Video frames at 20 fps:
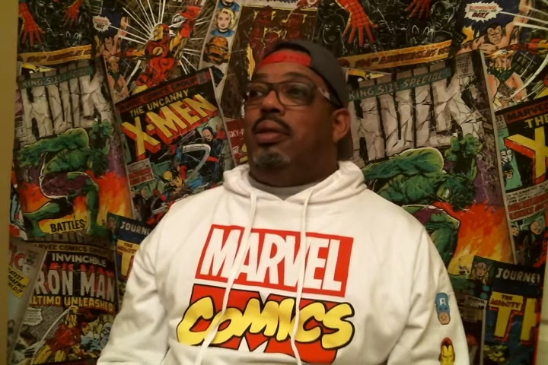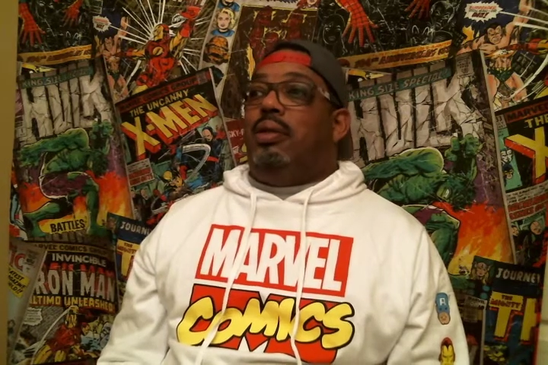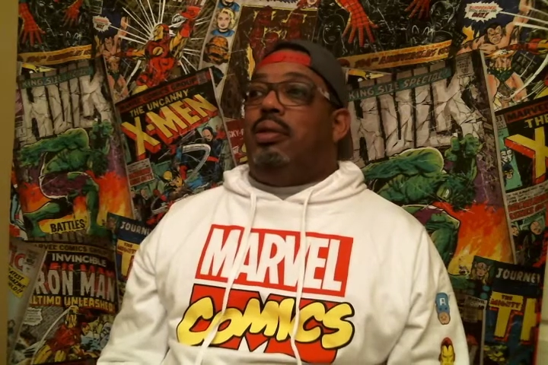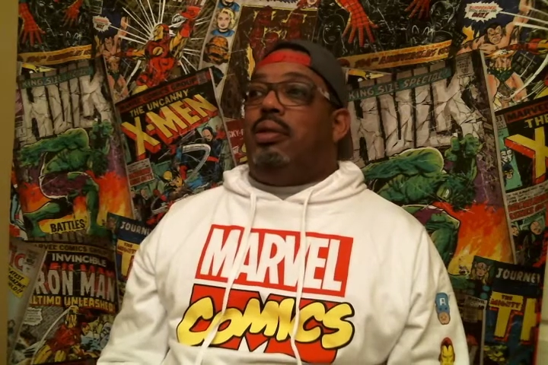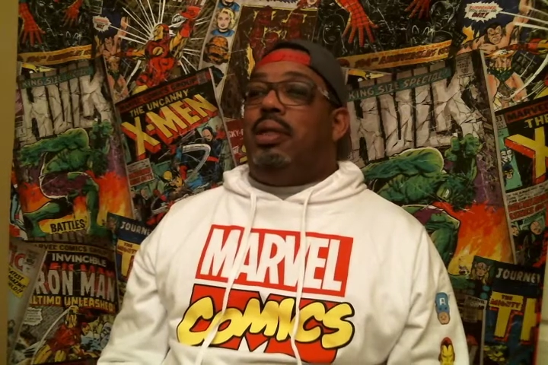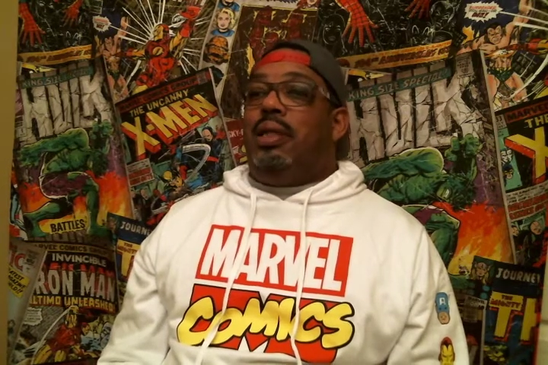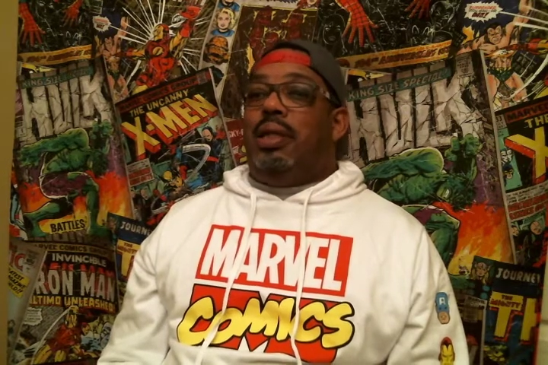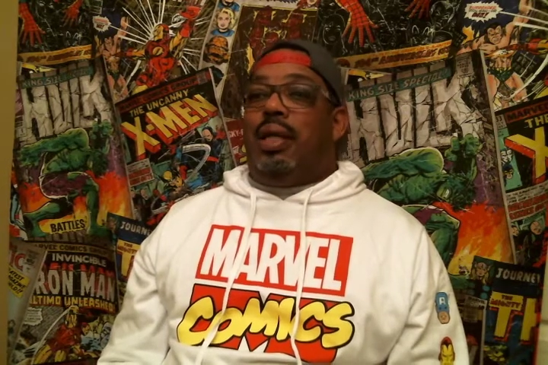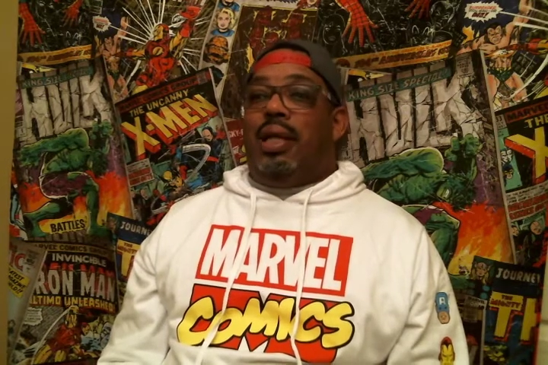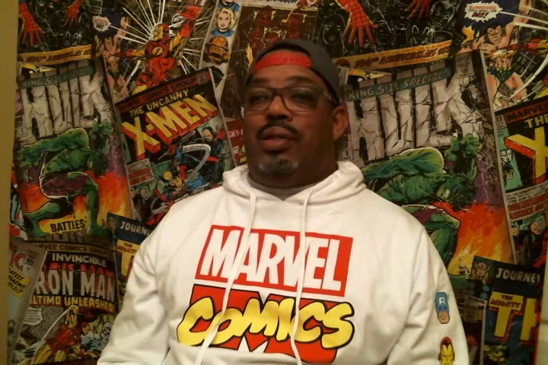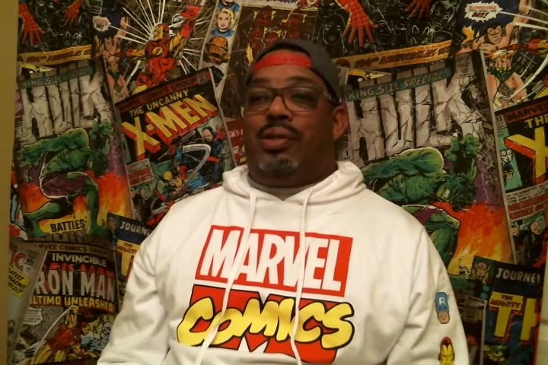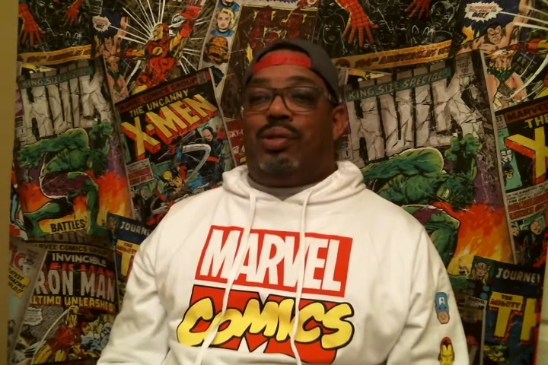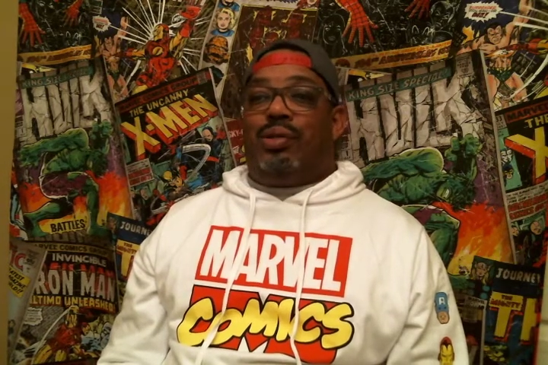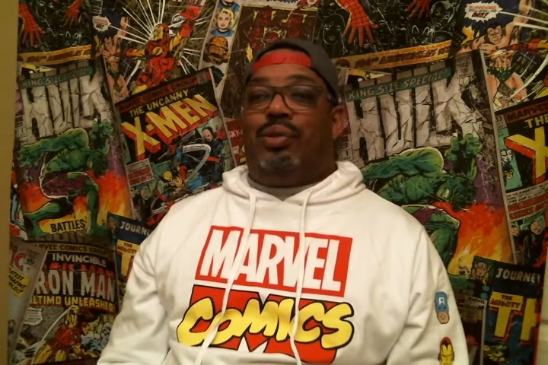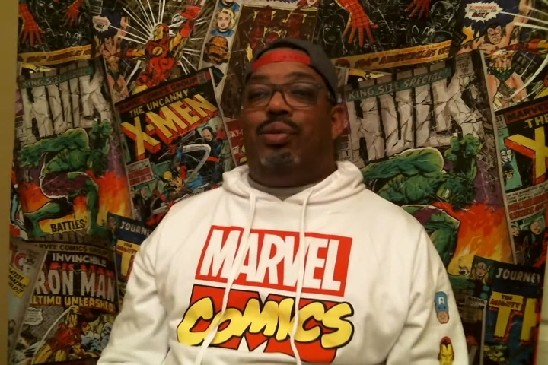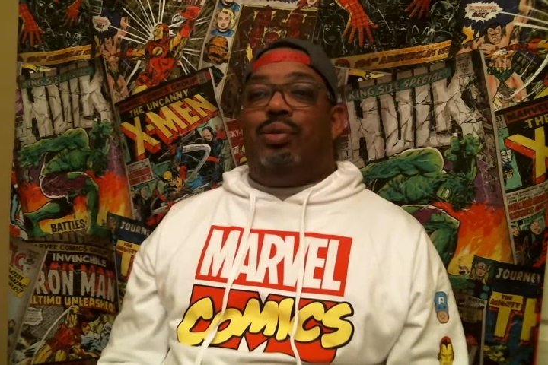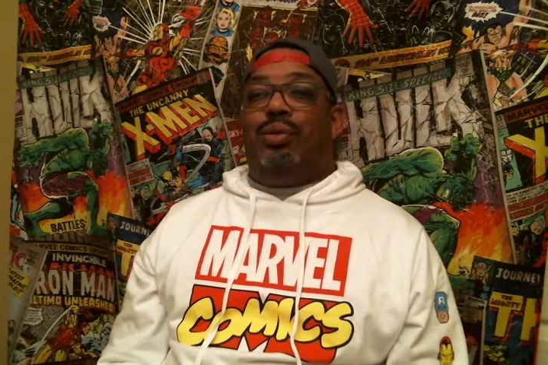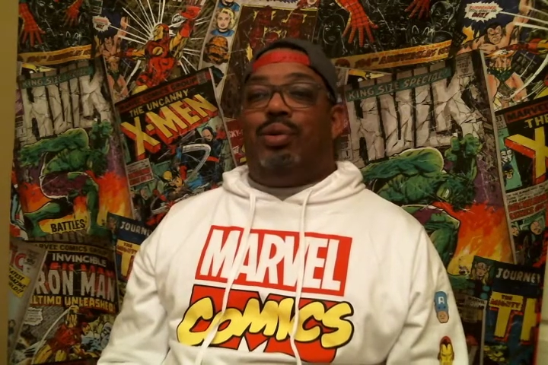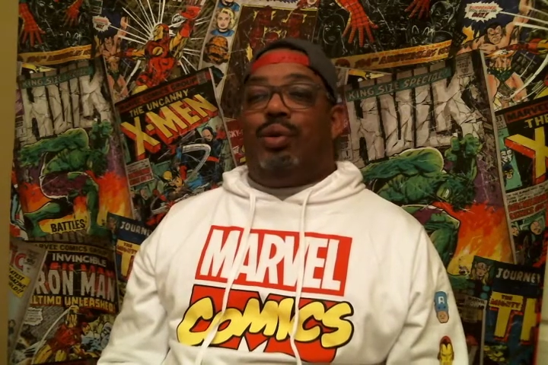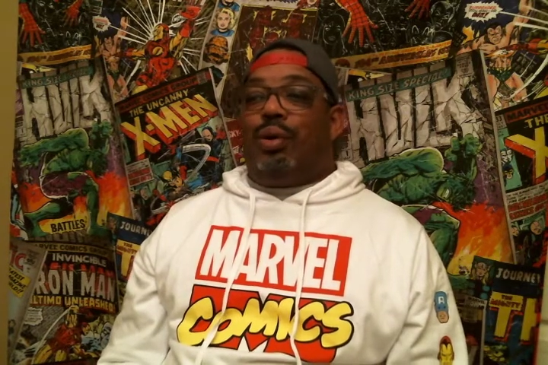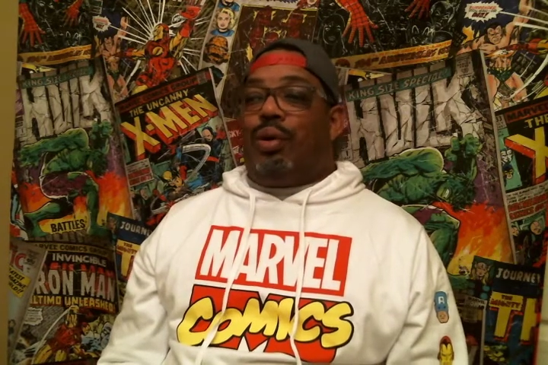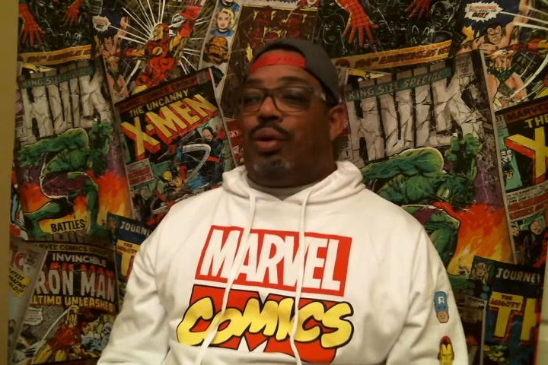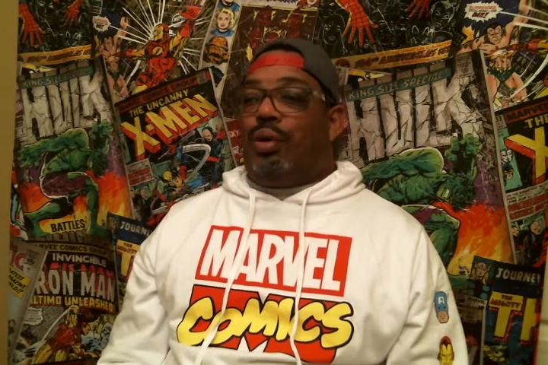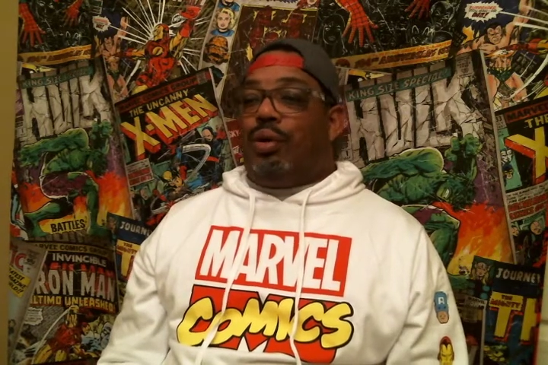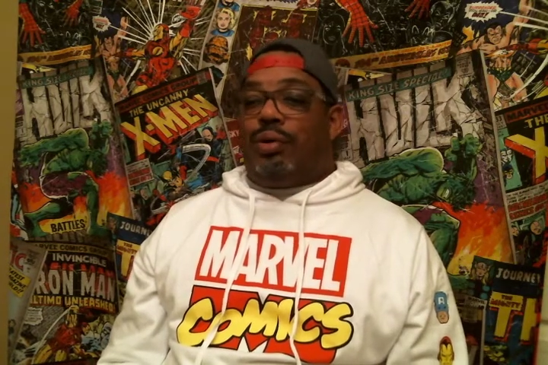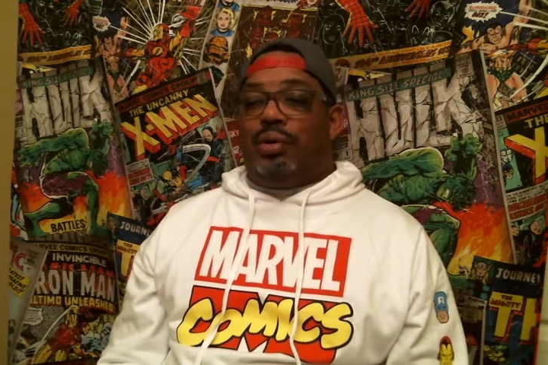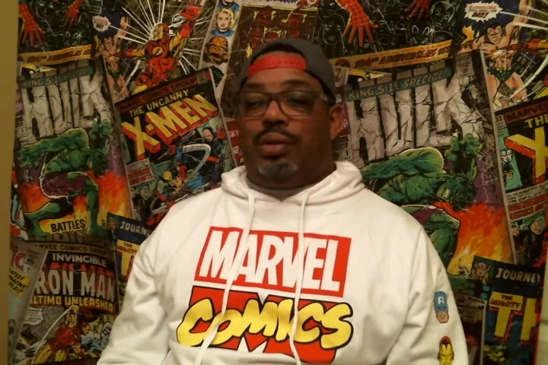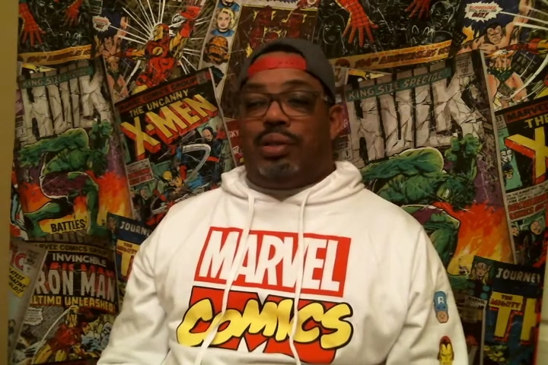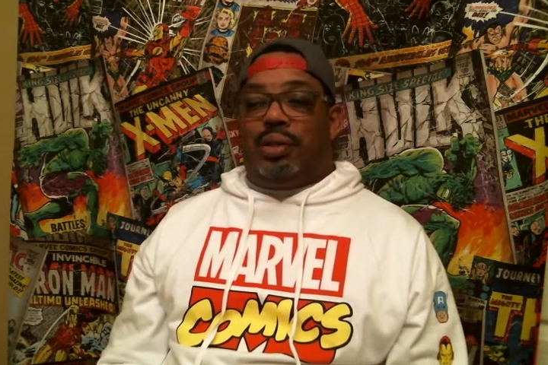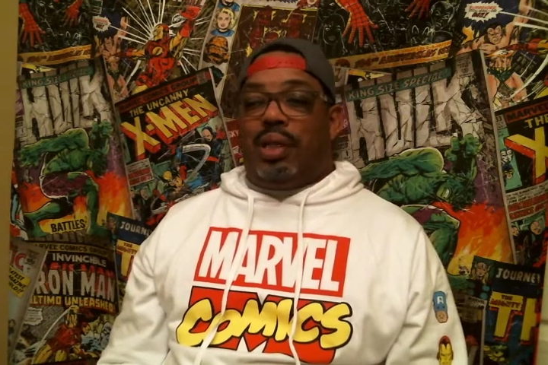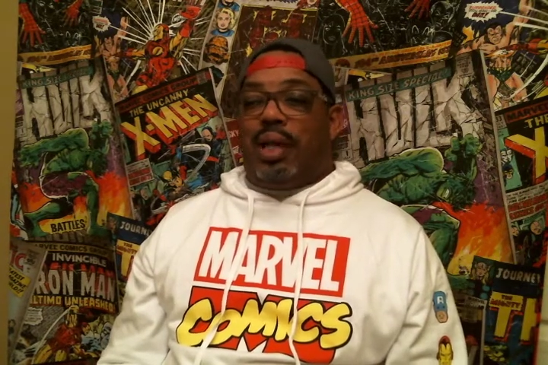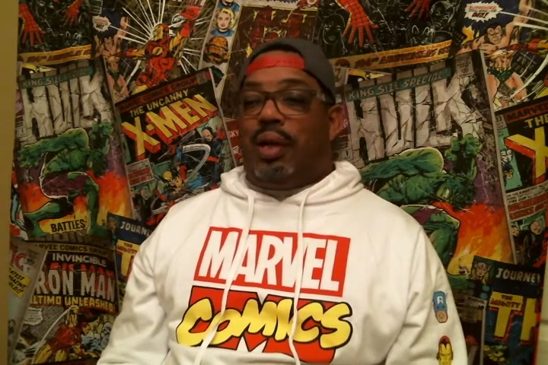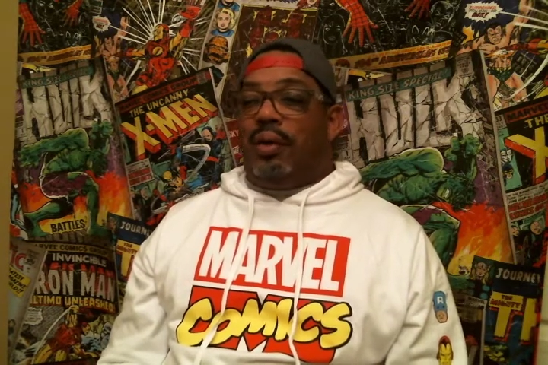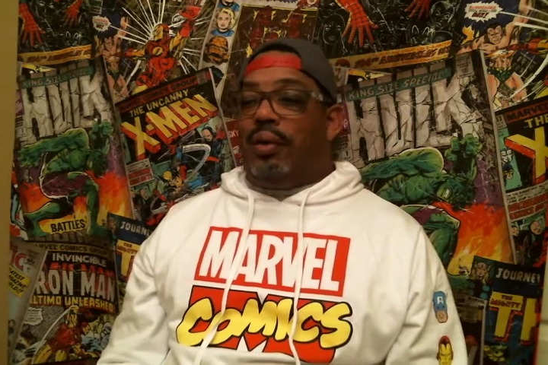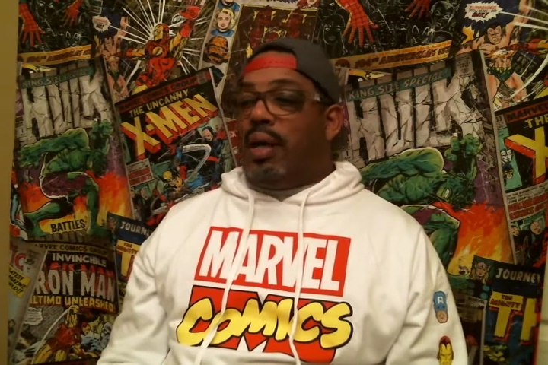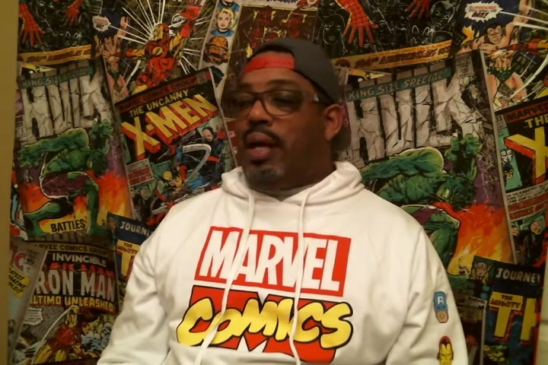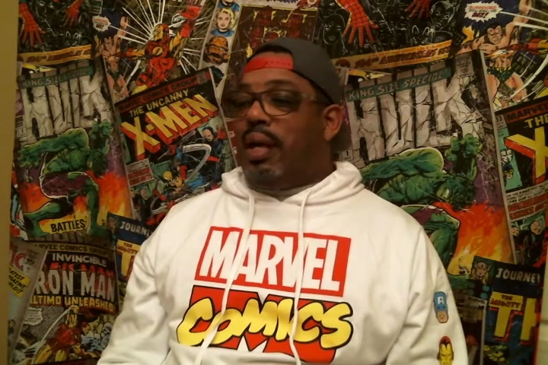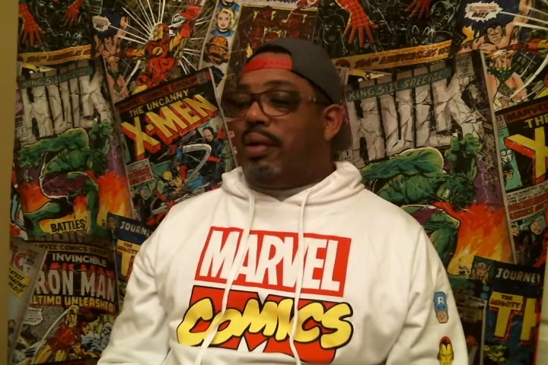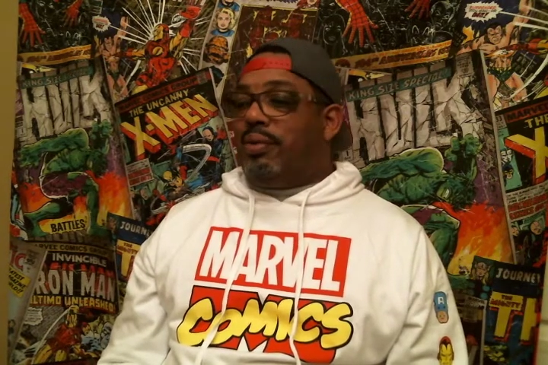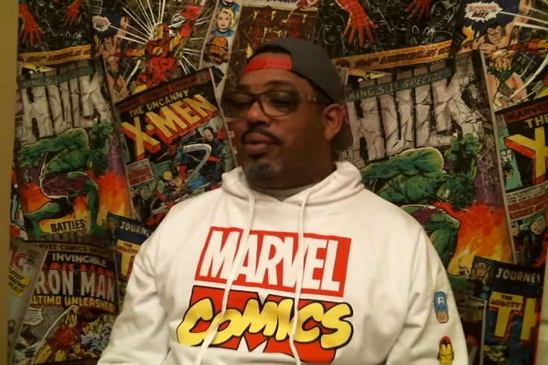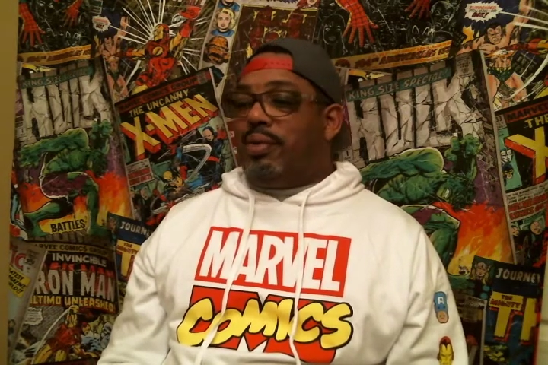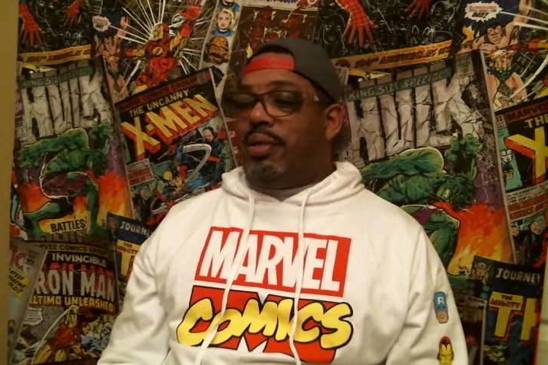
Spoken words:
teenage schoolgirl staring at,